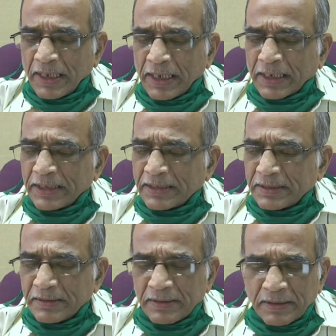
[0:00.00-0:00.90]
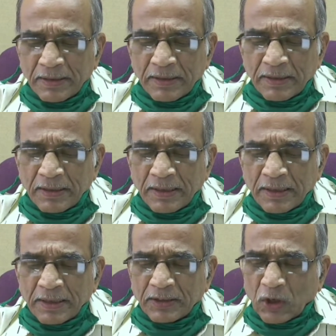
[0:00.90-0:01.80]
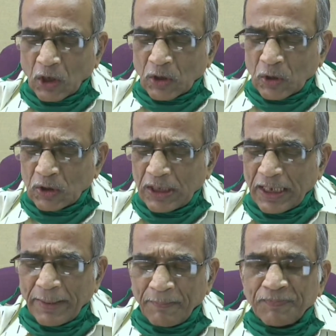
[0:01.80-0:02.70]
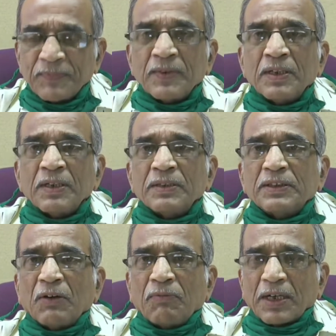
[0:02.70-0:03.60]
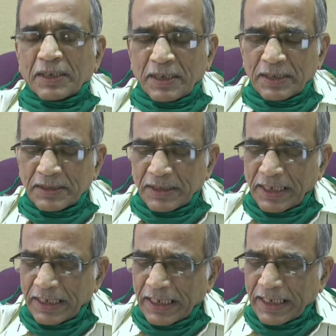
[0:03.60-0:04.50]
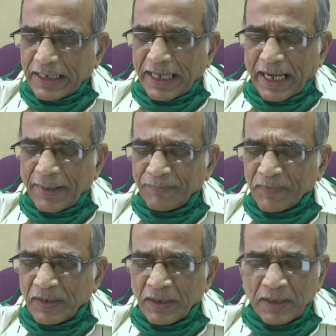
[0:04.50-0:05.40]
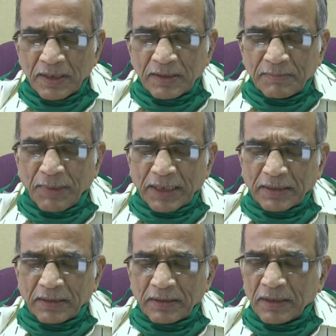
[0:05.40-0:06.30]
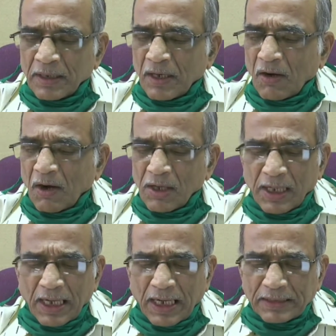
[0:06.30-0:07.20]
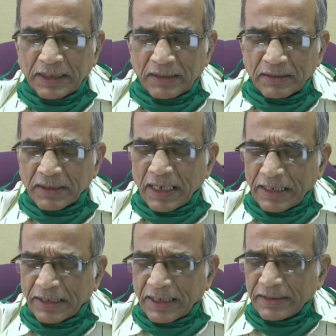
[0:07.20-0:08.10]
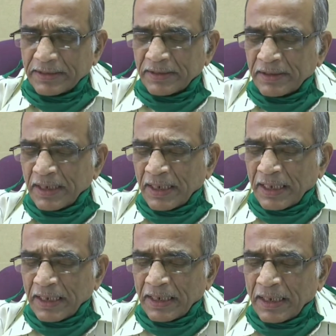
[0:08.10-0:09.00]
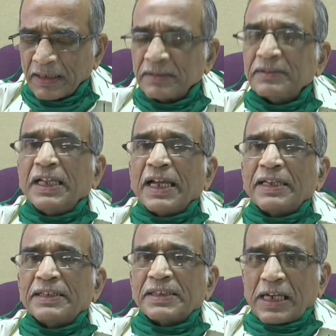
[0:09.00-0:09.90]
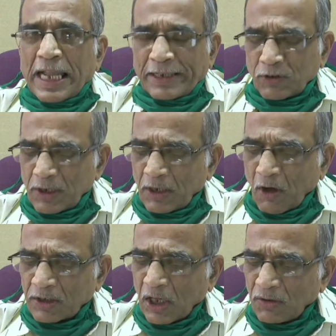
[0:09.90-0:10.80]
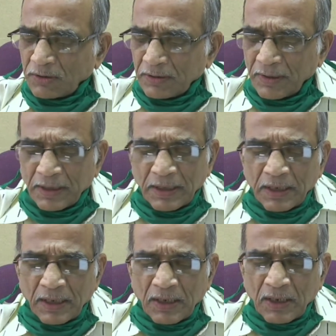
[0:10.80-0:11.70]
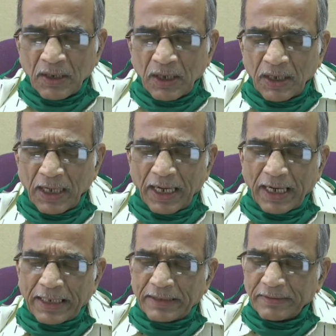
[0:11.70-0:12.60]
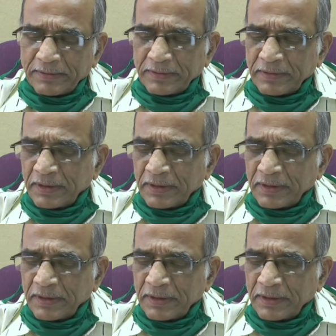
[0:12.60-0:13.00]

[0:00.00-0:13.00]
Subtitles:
It is not only the workers in India, but all other countries. There is a lockdown, and